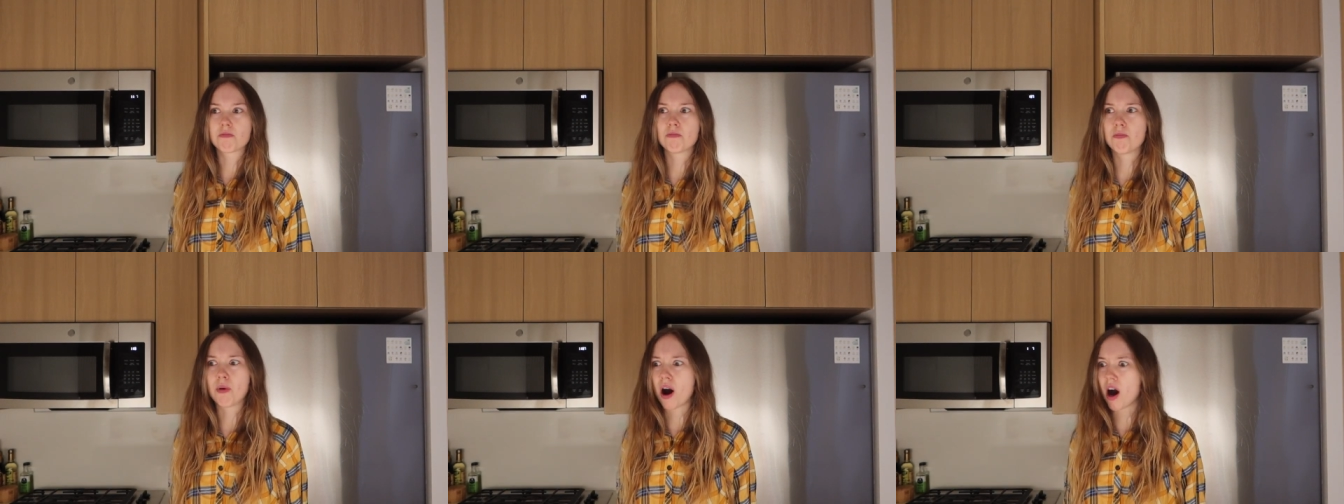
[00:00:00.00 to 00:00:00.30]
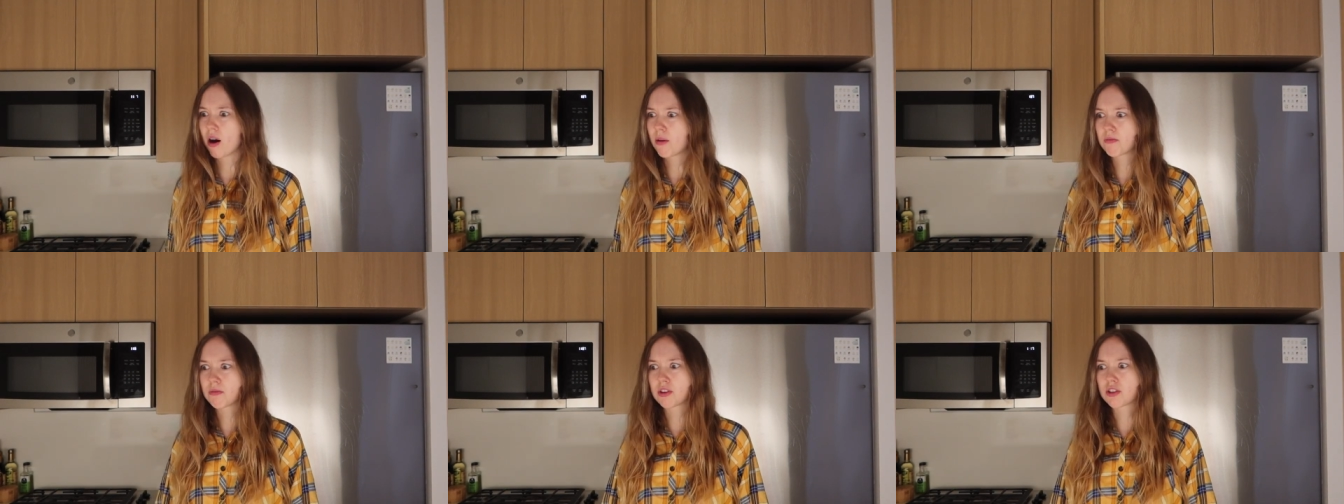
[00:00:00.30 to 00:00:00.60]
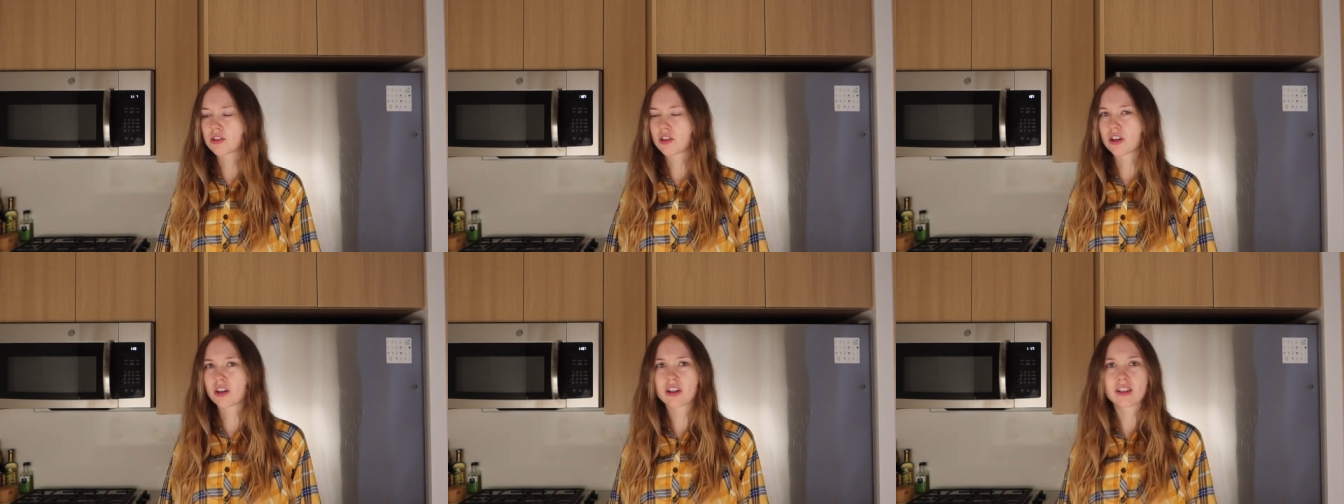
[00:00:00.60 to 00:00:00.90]
bomb
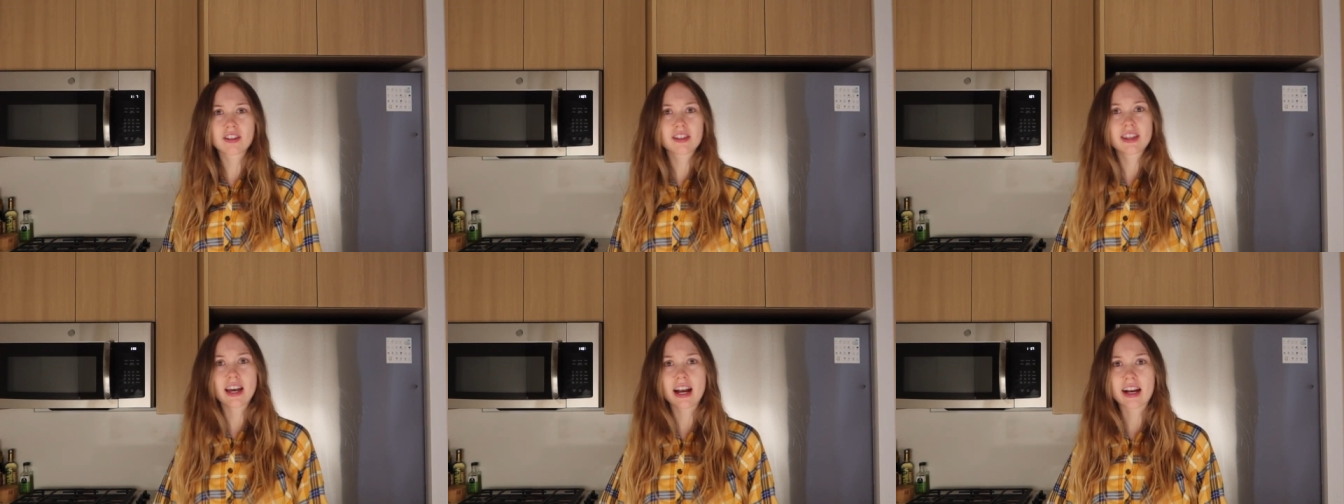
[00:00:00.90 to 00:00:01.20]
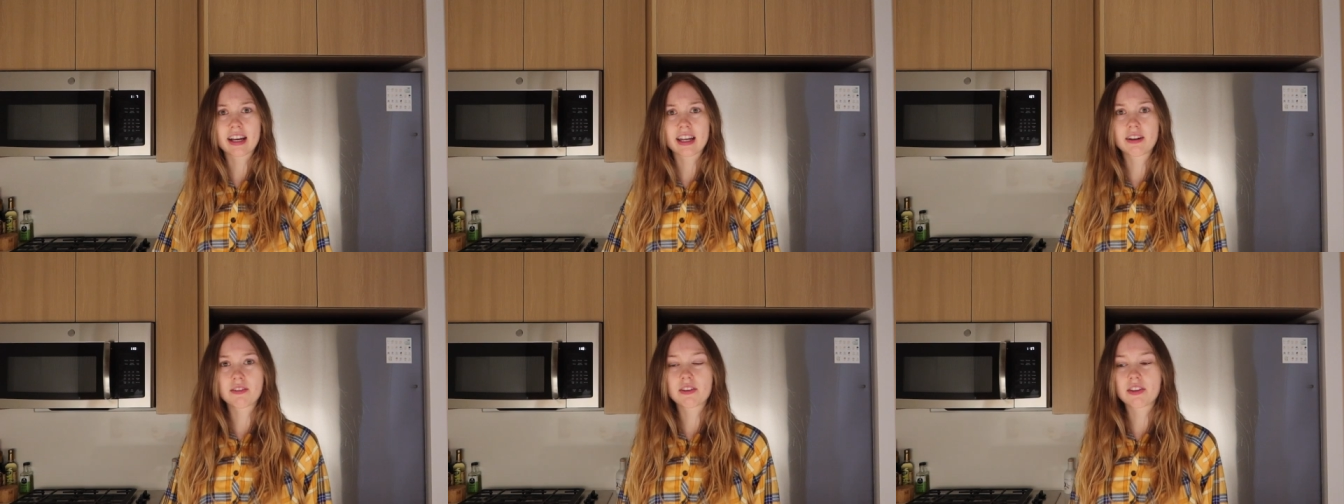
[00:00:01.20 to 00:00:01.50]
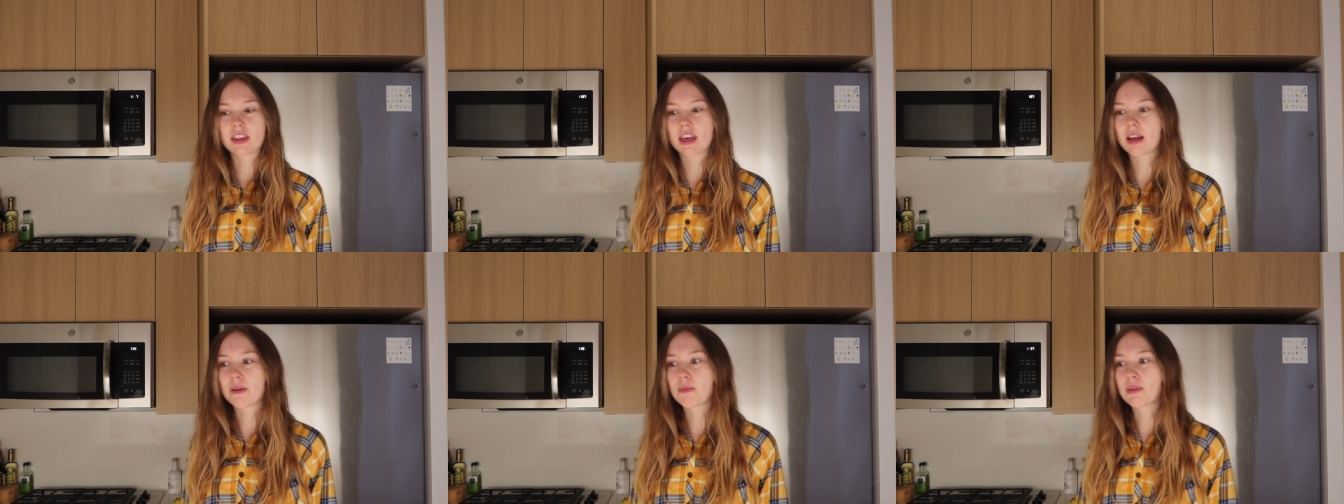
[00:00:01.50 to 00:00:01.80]
desserts, that kind of a
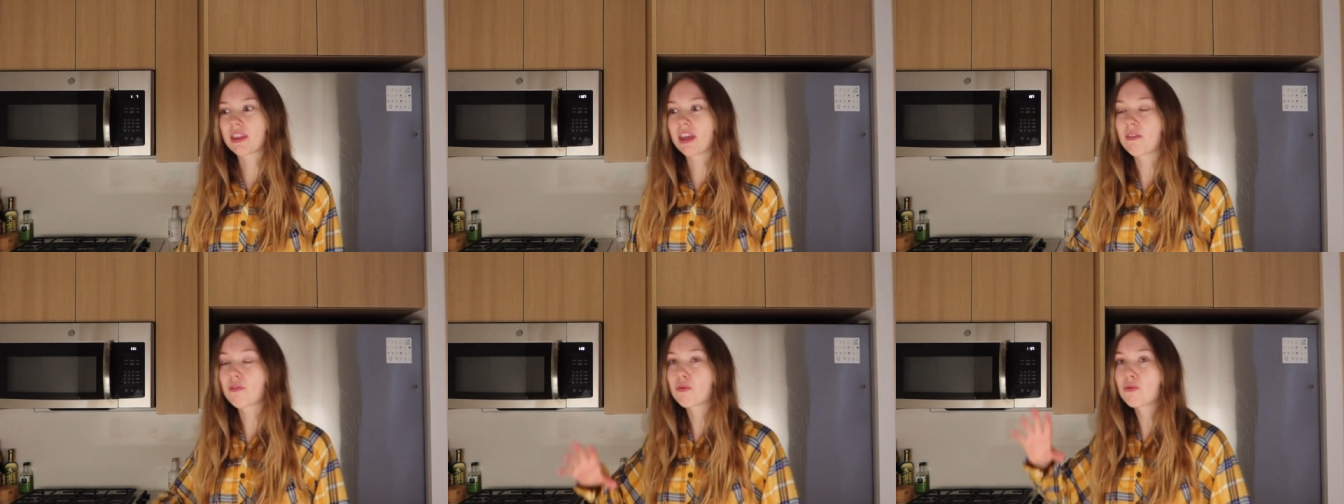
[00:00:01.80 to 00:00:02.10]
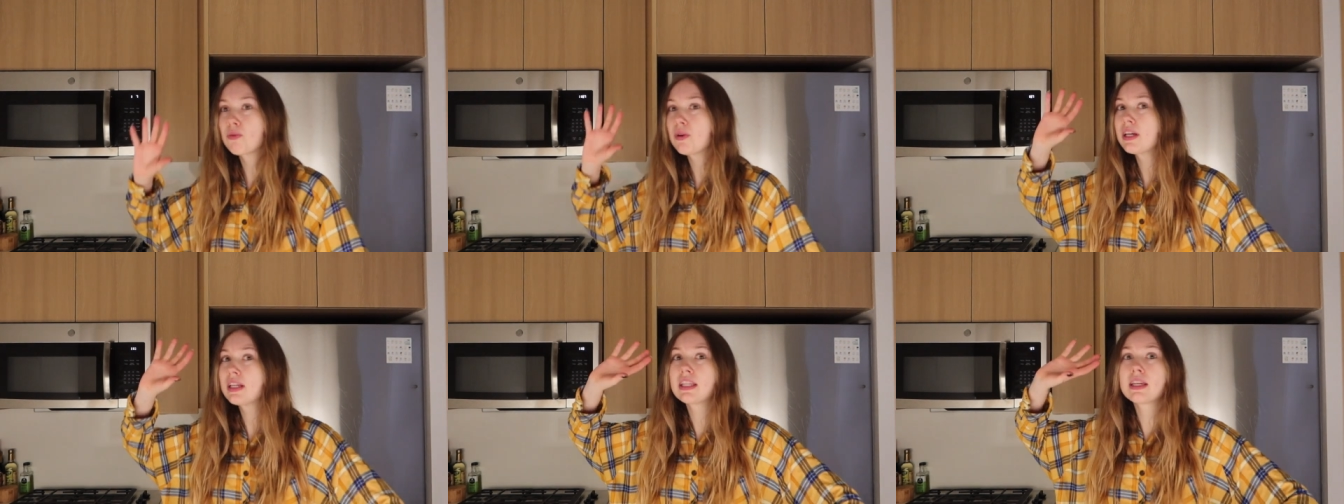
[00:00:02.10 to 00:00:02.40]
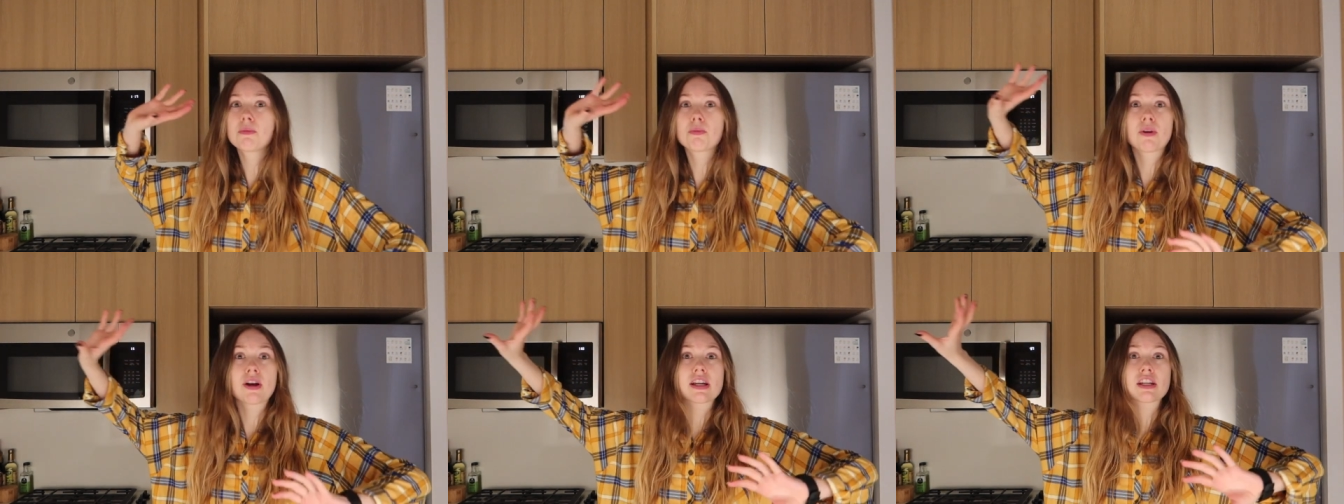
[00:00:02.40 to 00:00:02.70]
thing. But they've
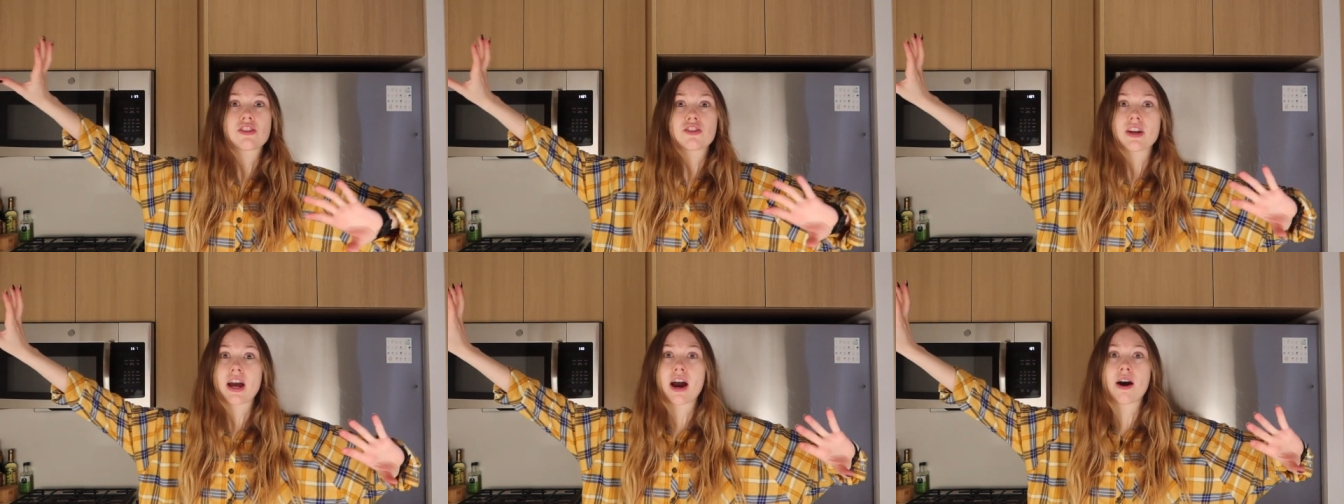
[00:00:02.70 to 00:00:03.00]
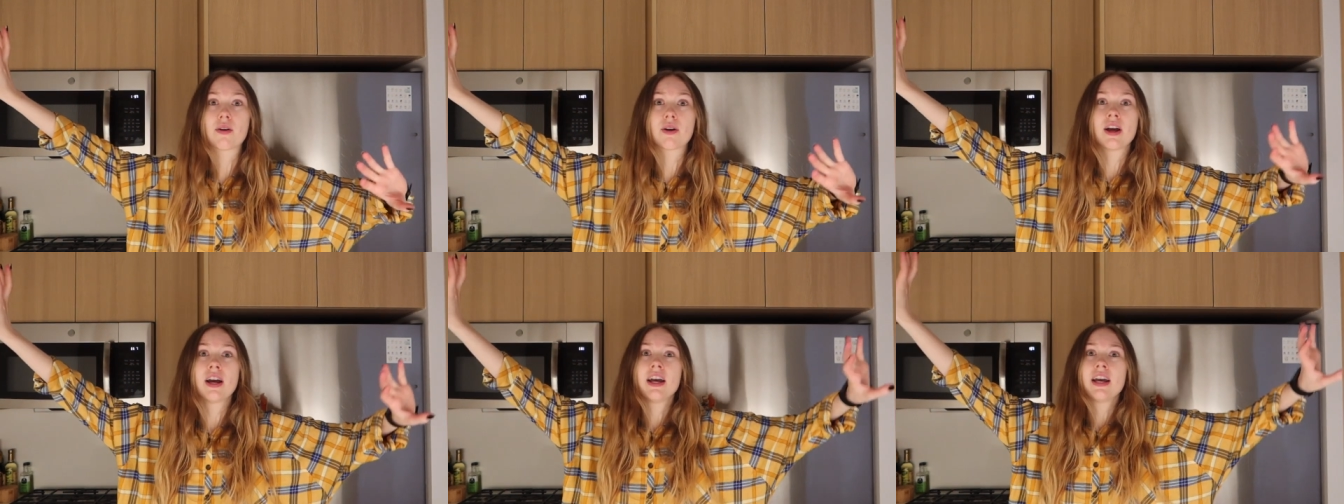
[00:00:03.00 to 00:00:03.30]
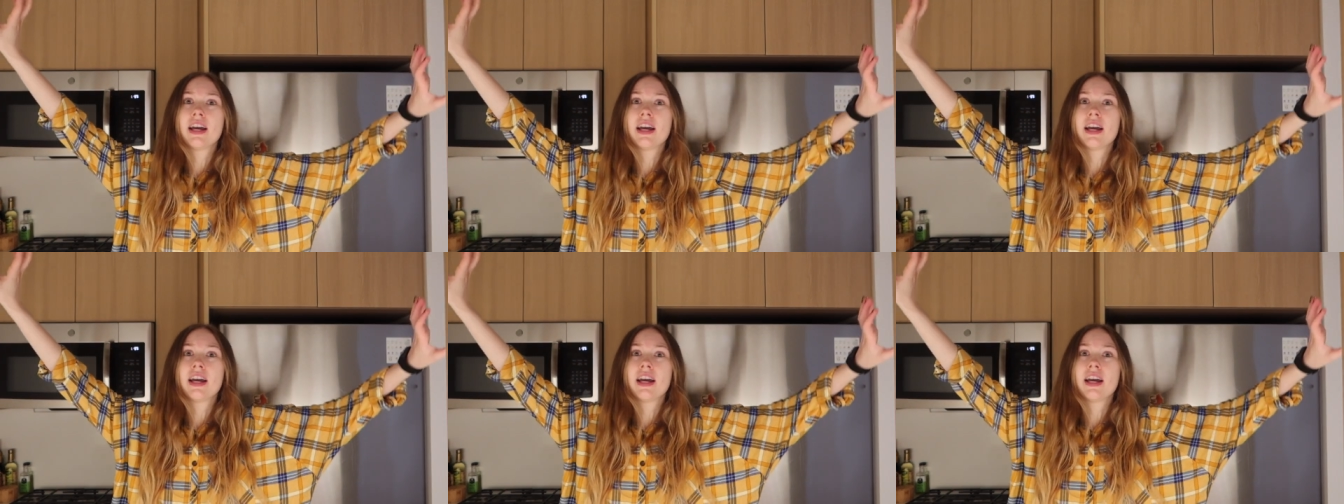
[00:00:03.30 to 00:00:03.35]
really branched out